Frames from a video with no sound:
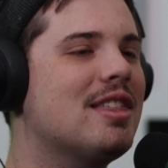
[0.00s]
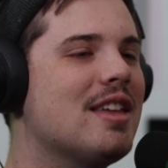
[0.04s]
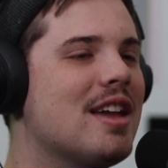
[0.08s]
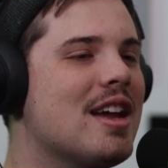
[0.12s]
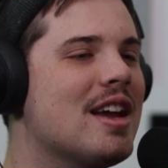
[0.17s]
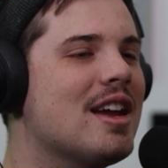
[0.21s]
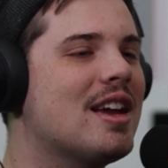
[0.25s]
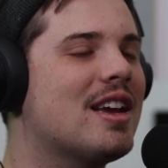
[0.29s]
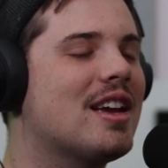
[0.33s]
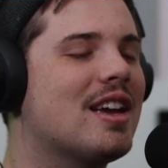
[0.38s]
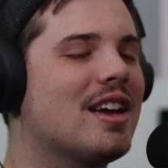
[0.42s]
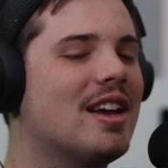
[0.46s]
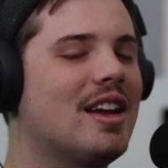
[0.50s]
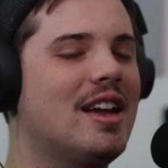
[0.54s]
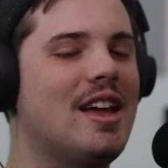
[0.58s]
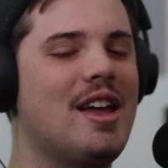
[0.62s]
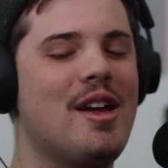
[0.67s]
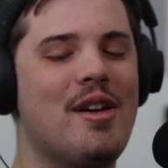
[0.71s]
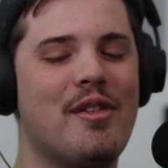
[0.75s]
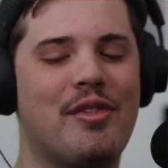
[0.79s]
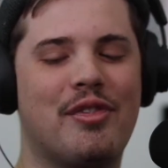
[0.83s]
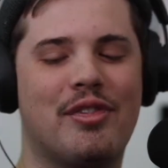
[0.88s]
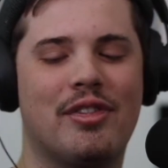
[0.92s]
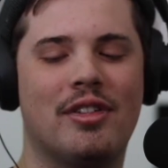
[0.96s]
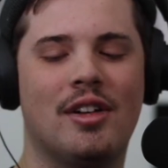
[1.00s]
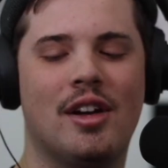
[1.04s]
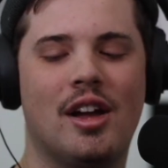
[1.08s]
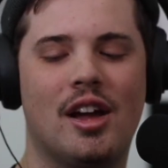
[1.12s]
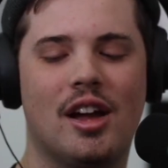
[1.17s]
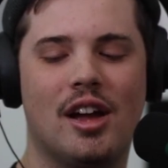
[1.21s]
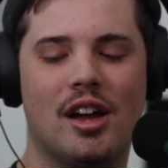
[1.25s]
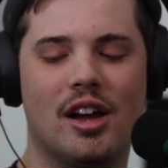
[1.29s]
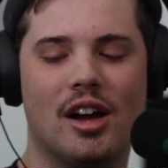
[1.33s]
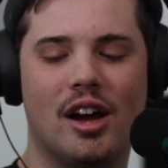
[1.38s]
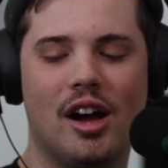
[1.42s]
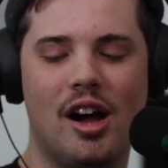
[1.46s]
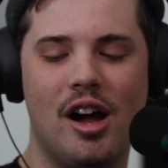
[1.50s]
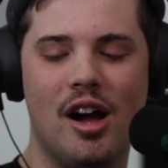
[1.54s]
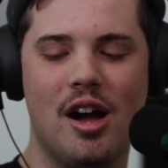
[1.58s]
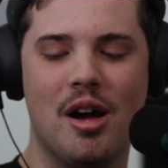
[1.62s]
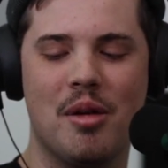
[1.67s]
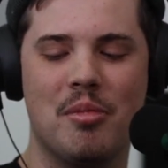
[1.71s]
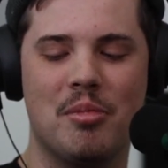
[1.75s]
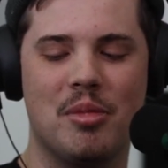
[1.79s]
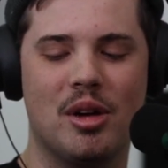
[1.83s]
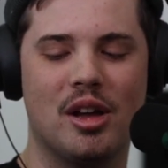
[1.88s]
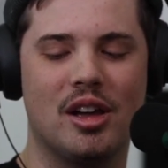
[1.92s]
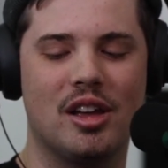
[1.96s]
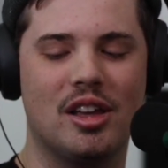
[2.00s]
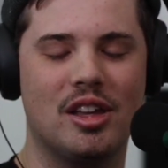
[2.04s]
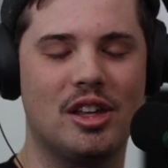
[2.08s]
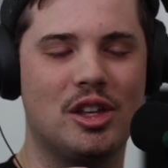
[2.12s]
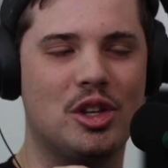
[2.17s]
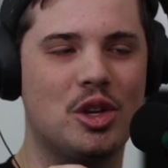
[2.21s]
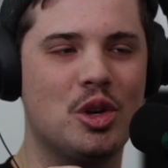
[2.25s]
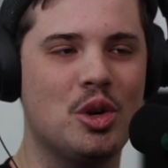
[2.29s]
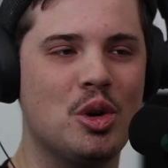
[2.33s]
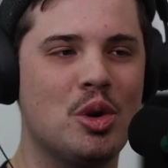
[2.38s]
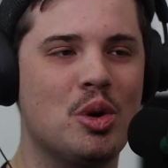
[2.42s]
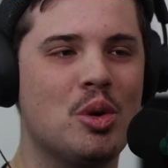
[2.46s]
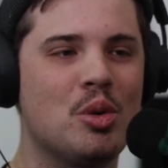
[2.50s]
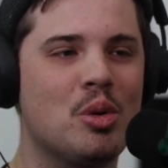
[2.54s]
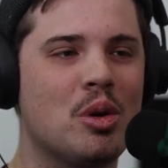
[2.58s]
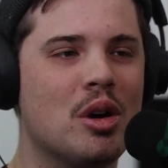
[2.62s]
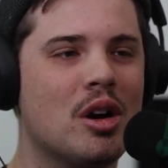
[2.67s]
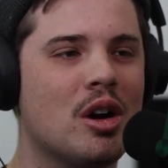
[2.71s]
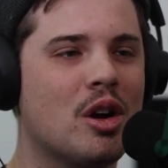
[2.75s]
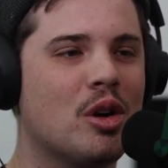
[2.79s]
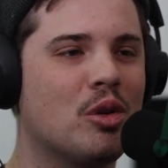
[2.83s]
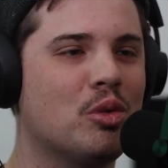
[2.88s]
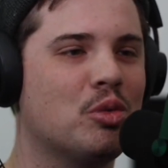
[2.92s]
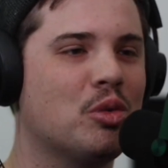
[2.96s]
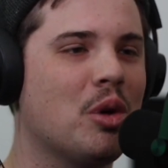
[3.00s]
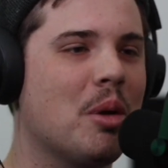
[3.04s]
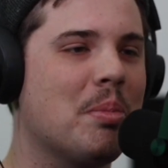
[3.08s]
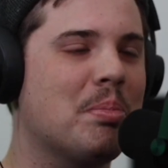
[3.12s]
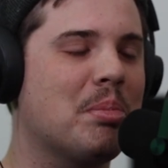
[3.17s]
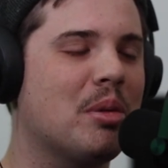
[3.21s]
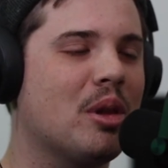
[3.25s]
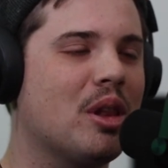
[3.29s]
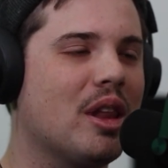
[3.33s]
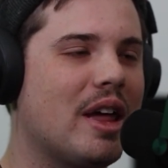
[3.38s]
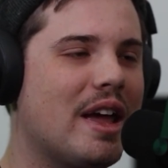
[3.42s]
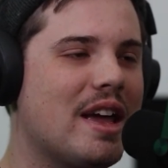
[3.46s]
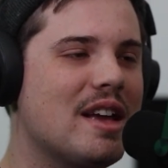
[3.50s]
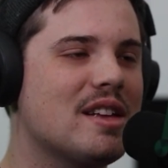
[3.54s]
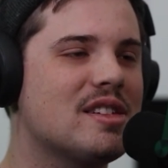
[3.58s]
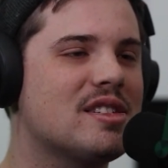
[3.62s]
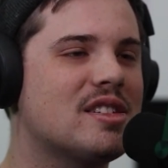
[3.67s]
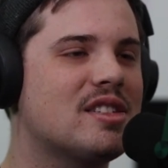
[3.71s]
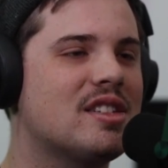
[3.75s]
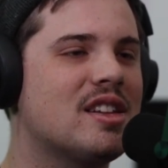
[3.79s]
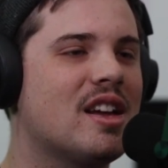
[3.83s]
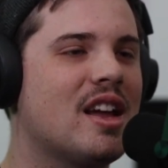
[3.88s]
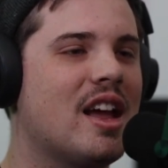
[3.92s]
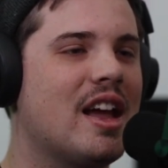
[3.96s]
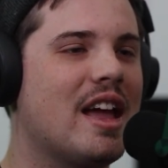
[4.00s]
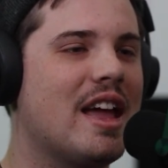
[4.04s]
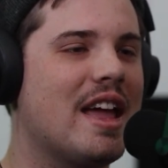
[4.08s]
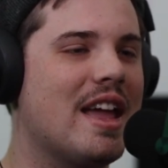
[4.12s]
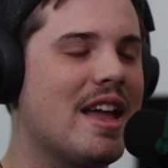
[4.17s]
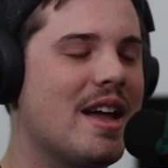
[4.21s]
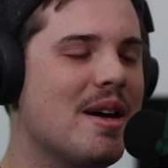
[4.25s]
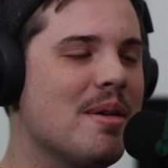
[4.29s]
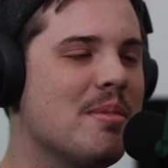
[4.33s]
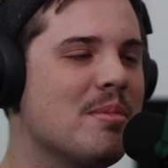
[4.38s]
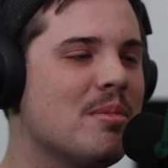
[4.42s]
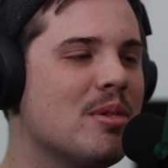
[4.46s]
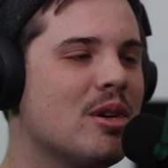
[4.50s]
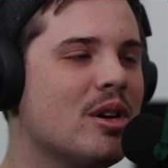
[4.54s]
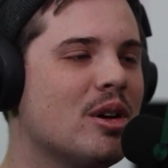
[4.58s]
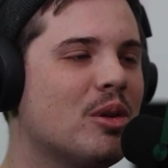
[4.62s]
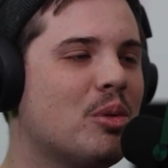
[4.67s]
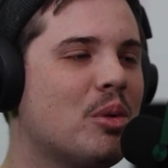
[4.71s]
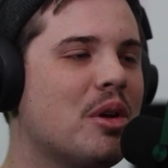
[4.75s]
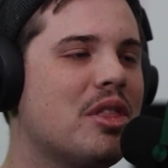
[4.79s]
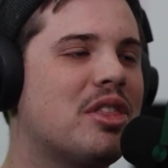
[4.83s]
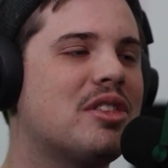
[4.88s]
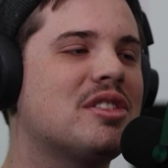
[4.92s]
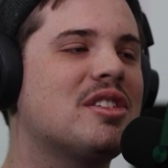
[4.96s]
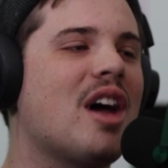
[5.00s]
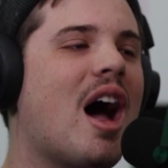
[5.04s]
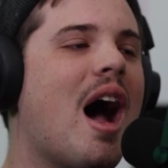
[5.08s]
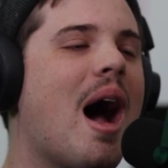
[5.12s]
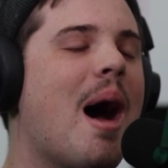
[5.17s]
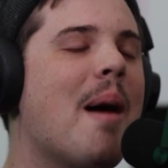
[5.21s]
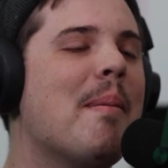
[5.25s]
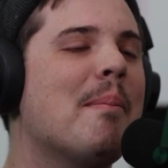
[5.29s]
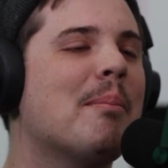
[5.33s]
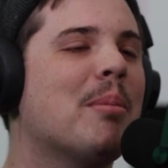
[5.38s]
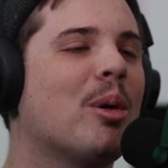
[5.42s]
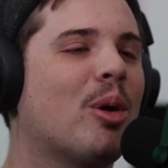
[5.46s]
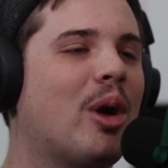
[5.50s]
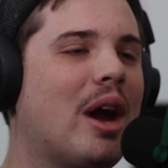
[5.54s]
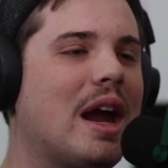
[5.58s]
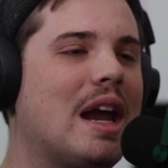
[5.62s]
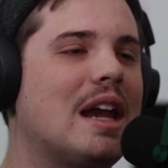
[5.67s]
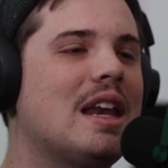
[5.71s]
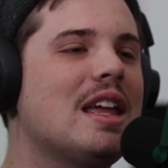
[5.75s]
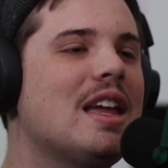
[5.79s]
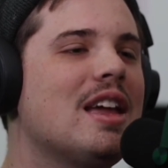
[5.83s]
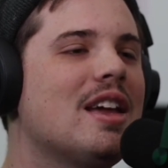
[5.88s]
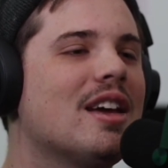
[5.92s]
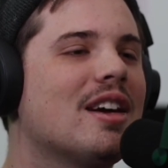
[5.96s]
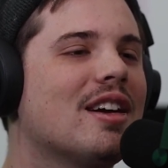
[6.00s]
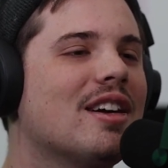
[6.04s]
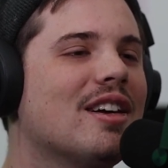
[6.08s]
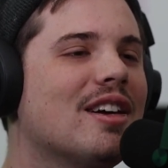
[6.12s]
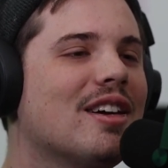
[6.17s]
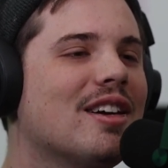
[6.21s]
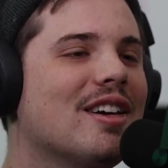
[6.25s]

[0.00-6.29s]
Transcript: think if you replaced him with Tom Brady,